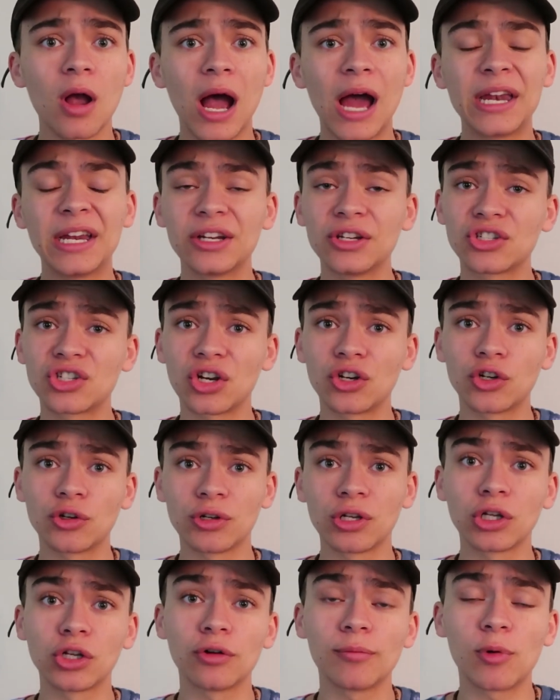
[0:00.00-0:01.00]
I need to start
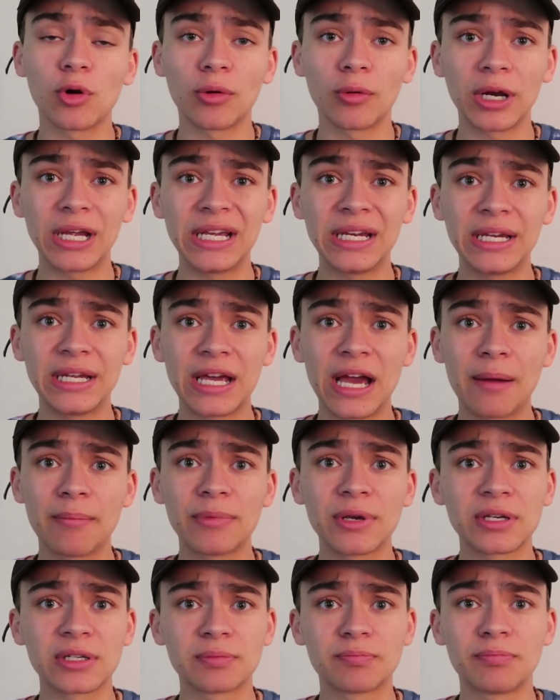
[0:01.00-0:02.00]
doing a little more
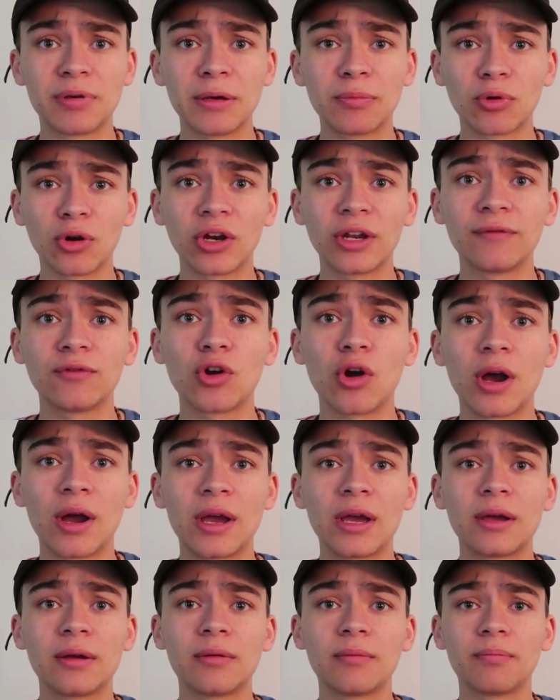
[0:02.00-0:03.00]
EDM because people don't even know
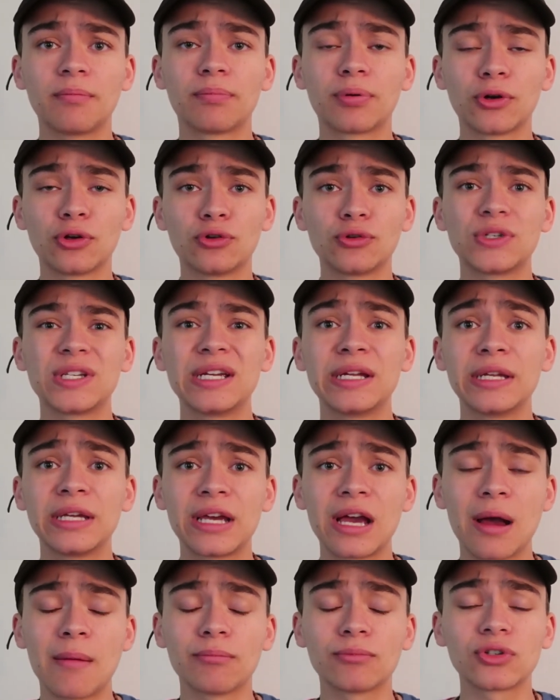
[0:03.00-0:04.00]
I produce
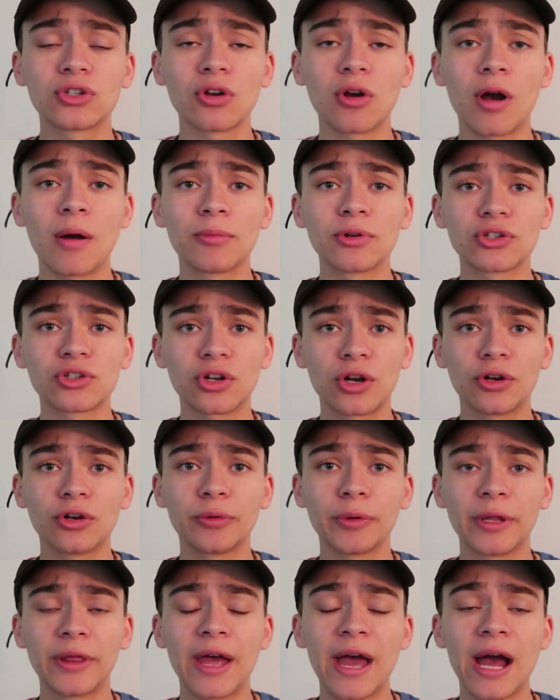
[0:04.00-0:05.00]
EDM, so I'm gonna start
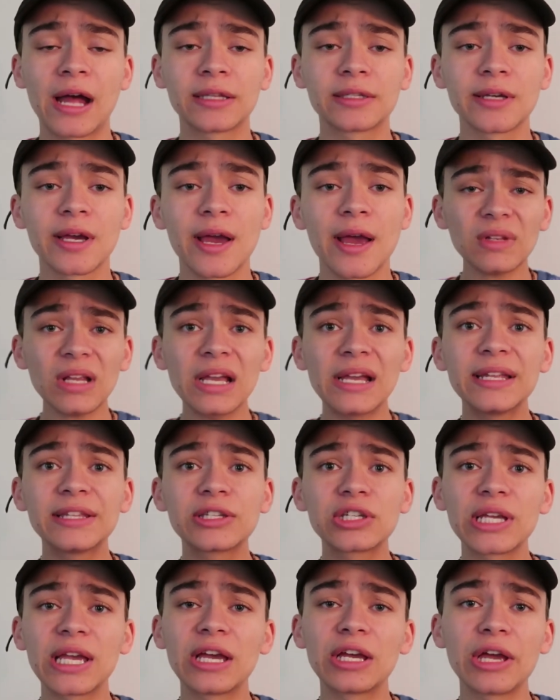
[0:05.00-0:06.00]
doing that.
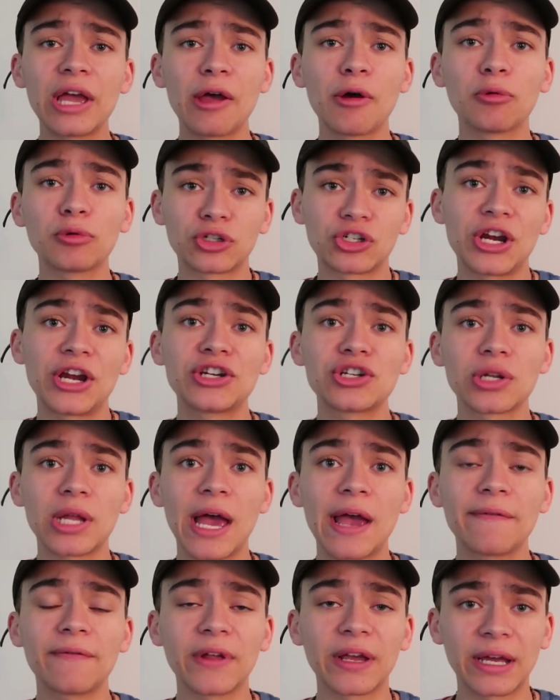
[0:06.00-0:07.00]
It will change your
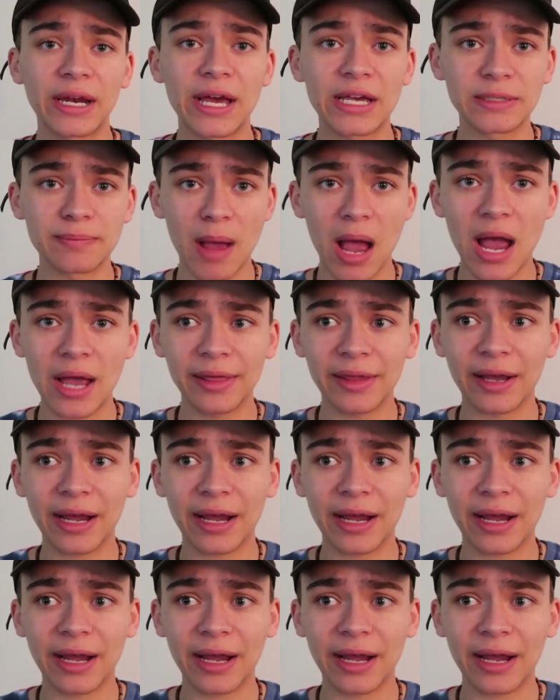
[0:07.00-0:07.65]
life like it has mine.